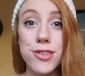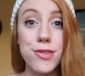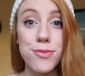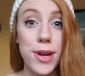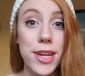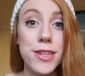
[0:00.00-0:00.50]

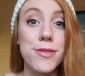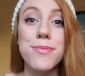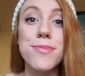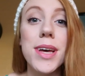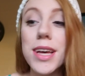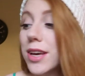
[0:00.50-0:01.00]
just
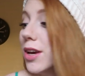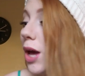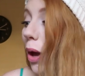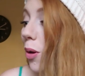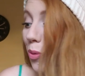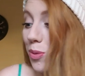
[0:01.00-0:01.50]
random
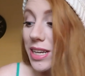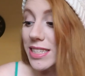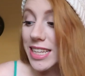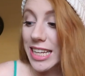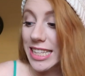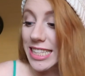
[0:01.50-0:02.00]

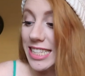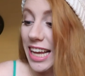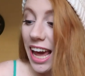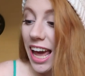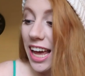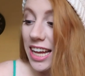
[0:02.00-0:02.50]
reasons
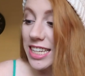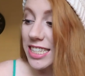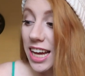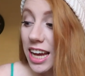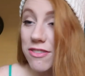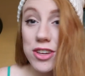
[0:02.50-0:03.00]

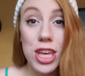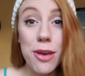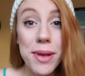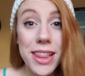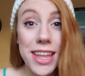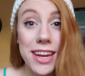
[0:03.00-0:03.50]
and I've
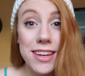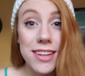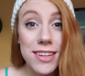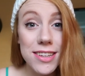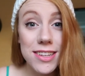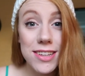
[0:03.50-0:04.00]
accumulated
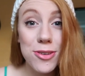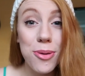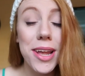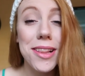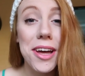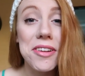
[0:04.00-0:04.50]

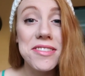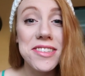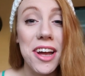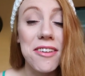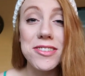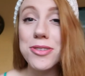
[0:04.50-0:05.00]
quite a lot of
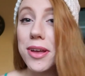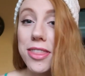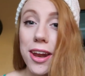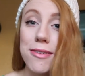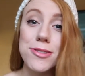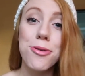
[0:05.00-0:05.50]
stuff so I
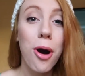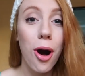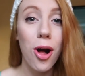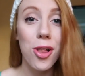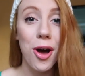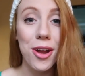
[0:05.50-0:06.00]
thought I would do a
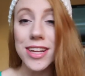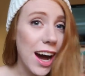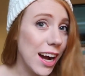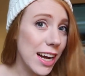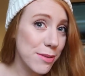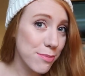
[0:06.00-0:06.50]
haul on it.
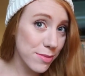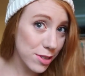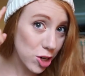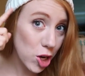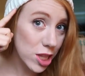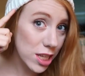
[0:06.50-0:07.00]
I'm
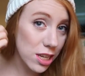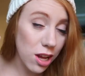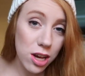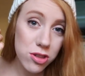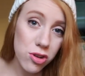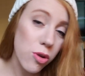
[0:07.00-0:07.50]
currently
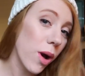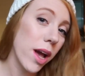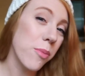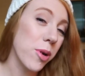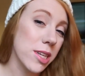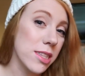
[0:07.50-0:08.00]
not sure why
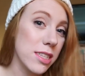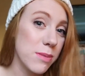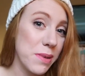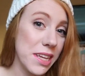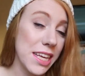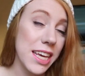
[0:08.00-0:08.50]
I'm wearing this
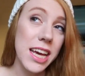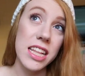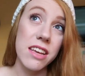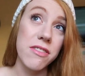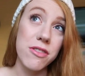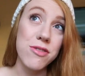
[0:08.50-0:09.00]
beanie. I
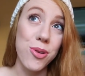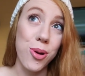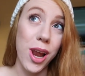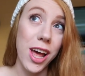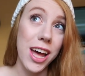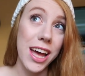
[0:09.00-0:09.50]
live in
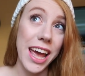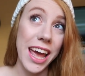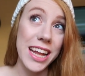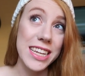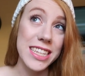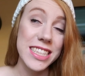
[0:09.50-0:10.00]
Florida
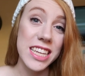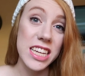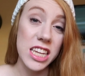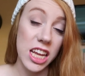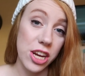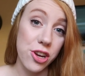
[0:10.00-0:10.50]
and it's like
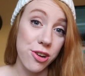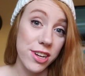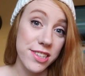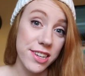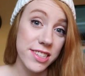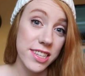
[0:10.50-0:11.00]
90
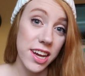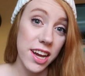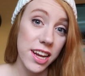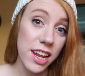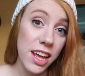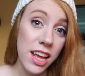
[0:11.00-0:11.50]
degrees
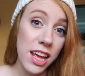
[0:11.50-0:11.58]
outside